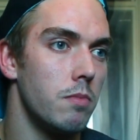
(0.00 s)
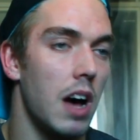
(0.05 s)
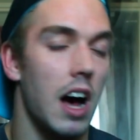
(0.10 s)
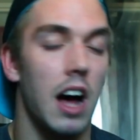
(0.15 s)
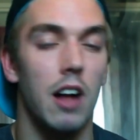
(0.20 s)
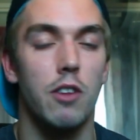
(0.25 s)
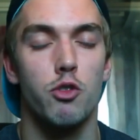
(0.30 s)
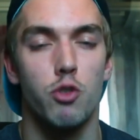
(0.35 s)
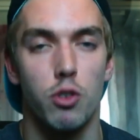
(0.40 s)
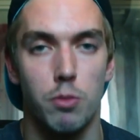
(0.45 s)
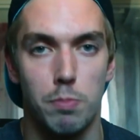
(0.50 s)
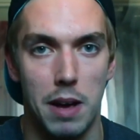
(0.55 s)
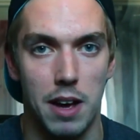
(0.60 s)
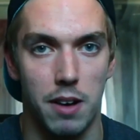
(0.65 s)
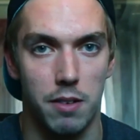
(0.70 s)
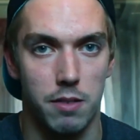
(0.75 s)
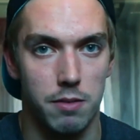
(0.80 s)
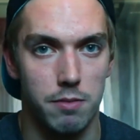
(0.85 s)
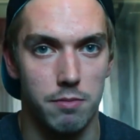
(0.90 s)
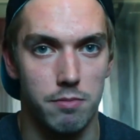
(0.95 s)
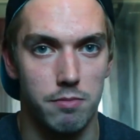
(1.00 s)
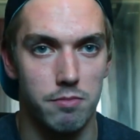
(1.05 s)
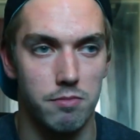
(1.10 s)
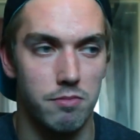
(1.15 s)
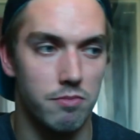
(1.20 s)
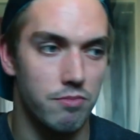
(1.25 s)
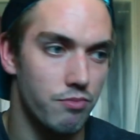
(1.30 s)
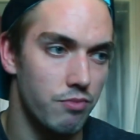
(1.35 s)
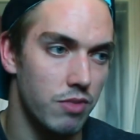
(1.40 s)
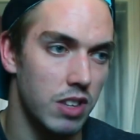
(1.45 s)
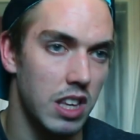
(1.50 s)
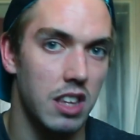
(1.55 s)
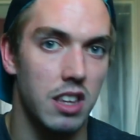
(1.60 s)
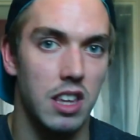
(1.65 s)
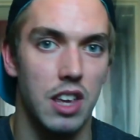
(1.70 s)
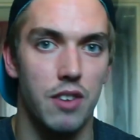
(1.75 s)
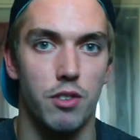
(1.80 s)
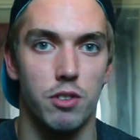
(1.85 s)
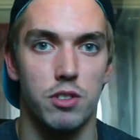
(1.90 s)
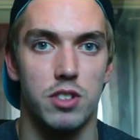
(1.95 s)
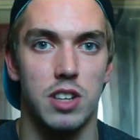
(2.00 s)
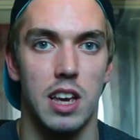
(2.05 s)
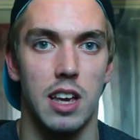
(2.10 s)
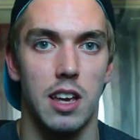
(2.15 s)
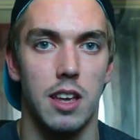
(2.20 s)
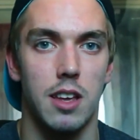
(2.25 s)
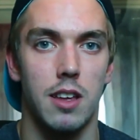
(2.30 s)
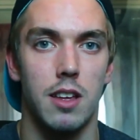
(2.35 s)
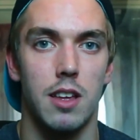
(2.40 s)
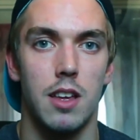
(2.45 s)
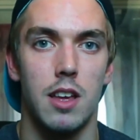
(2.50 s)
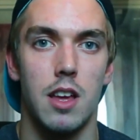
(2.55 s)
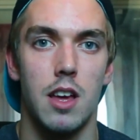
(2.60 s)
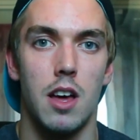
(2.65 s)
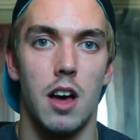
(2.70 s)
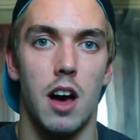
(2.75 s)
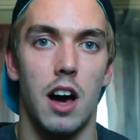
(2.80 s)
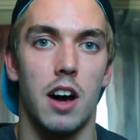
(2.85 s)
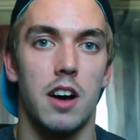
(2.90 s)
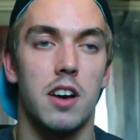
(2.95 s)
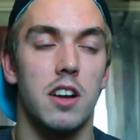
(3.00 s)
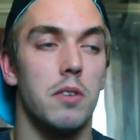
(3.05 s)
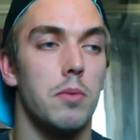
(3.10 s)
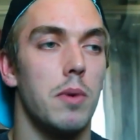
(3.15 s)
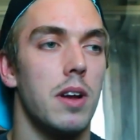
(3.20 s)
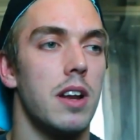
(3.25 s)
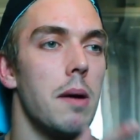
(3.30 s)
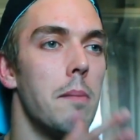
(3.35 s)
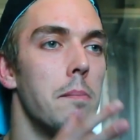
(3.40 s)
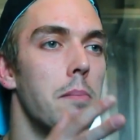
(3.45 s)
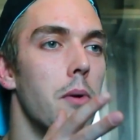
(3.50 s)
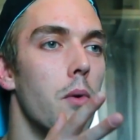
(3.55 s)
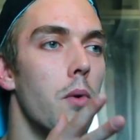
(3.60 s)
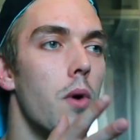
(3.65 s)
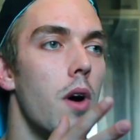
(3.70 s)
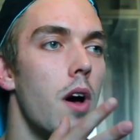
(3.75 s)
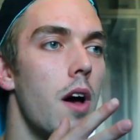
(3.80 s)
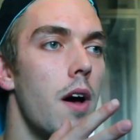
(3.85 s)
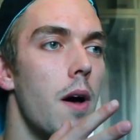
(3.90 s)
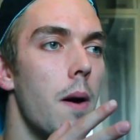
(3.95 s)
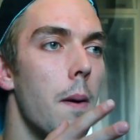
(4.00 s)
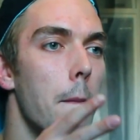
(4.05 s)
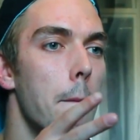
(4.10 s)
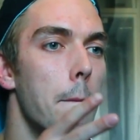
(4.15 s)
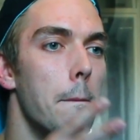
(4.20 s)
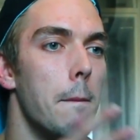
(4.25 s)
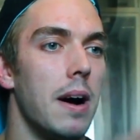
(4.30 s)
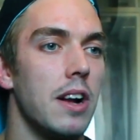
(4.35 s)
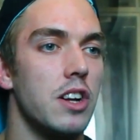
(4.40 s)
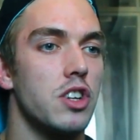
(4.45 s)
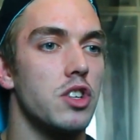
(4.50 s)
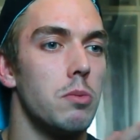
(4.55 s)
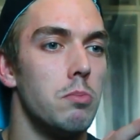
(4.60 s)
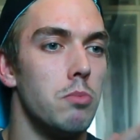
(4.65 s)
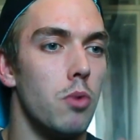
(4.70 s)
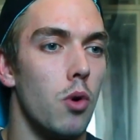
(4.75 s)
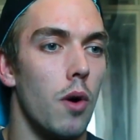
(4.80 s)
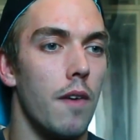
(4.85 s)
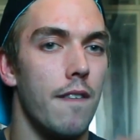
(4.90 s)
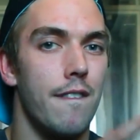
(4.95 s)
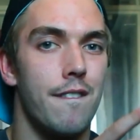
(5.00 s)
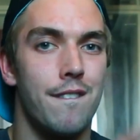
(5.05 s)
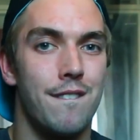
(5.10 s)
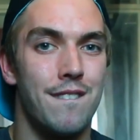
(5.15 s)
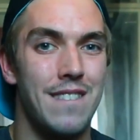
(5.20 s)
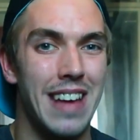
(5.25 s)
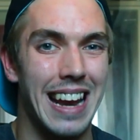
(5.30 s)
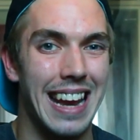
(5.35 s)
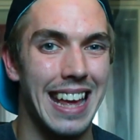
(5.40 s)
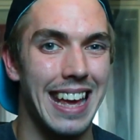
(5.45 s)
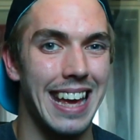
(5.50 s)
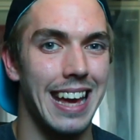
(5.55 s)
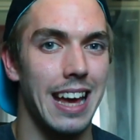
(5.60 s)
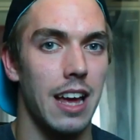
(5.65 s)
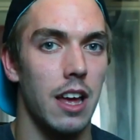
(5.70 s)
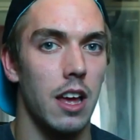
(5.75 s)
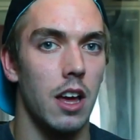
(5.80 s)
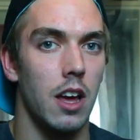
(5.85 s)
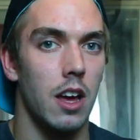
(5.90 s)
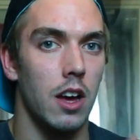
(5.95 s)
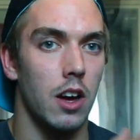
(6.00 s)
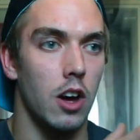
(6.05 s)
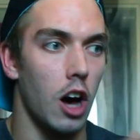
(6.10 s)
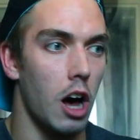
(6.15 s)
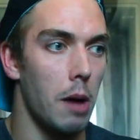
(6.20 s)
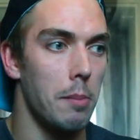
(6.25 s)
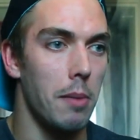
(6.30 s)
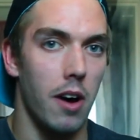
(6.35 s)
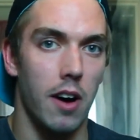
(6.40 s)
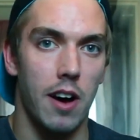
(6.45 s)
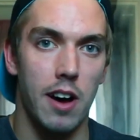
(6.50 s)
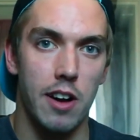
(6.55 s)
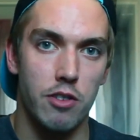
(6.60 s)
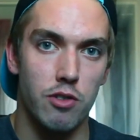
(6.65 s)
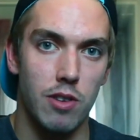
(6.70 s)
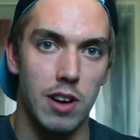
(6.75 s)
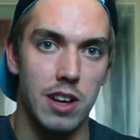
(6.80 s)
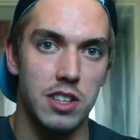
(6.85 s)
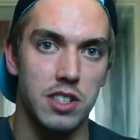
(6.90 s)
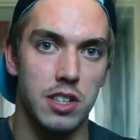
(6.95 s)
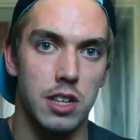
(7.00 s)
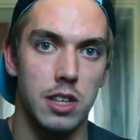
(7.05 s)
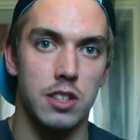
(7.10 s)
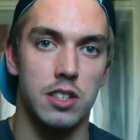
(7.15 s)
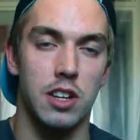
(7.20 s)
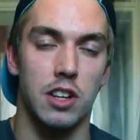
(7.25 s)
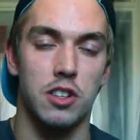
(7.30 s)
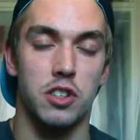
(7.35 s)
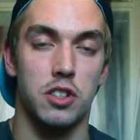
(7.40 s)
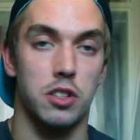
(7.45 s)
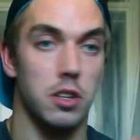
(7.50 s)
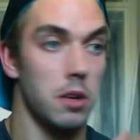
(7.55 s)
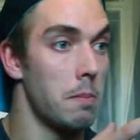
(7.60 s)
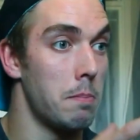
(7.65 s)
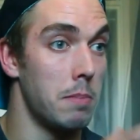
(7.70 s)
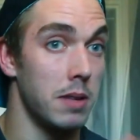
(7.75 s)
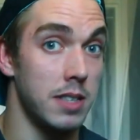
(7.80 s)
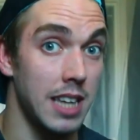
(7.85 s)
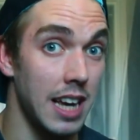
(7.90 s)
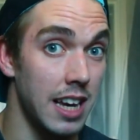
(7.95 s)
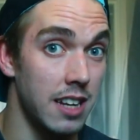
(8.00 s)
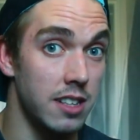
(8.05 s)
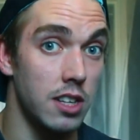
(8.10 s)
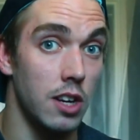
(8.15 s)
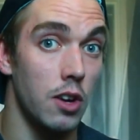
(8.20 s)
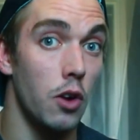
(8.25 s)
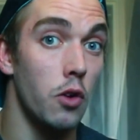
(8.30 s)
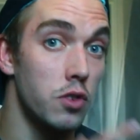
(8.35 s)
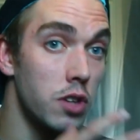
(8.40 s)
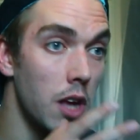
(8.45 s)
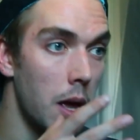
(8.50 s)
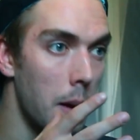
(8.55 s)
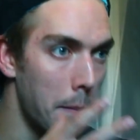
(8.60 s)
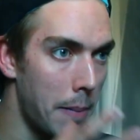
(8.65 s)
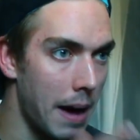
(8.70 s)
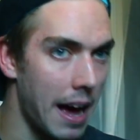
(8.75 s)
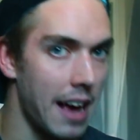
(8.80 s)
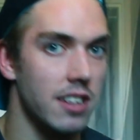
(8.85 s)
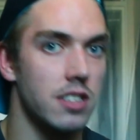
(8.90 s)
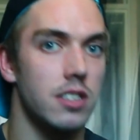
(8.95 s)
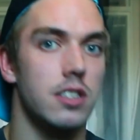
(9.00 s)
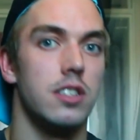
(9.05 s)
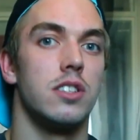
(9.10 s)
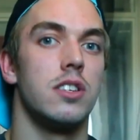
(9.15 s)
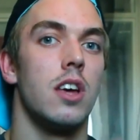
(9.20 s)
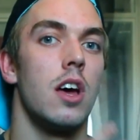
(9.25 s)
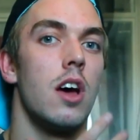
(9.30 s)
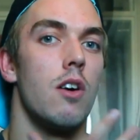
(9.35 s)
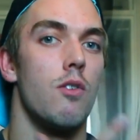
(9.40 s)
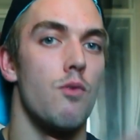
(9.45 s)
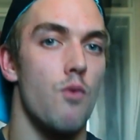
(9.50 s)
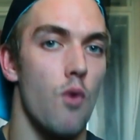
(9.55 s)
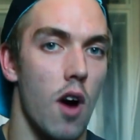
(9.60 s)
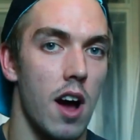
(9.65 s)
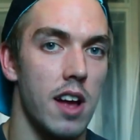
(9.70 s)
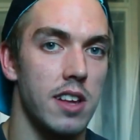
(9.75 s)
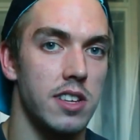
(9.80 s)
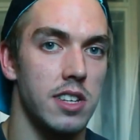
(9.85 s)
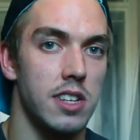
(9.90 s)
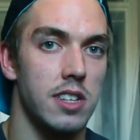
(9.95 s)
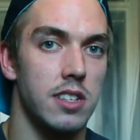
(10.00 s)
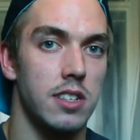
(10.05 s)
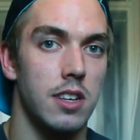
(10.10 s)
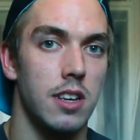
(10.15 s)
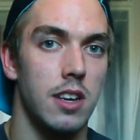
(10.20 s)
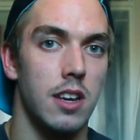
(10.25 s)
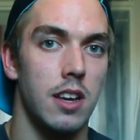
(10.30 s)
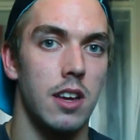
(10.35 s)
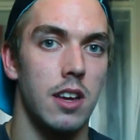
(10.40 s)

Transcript: £100, give or take. I could have went and bought much more filling carbohydrates such as potatoes, pastas, rices,